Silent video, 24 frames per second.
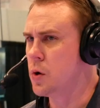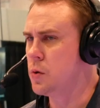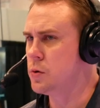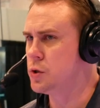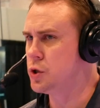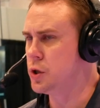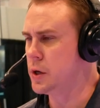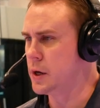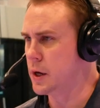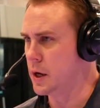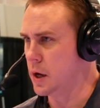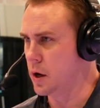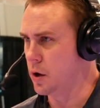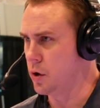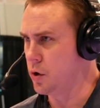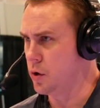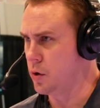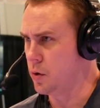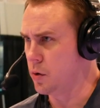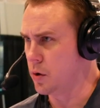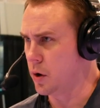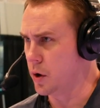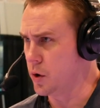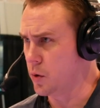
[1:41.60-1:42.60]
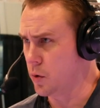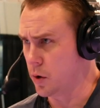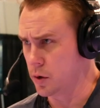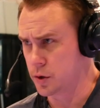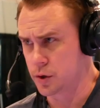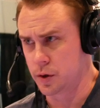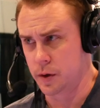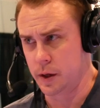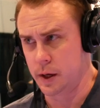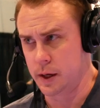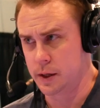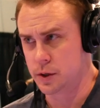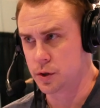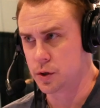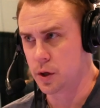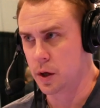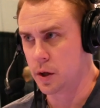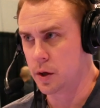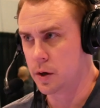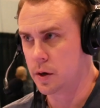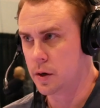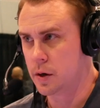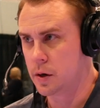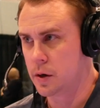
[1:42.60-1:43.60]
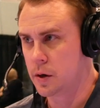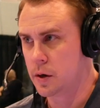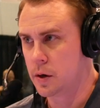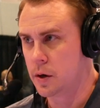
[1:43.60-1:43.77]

Who's are you also the installer?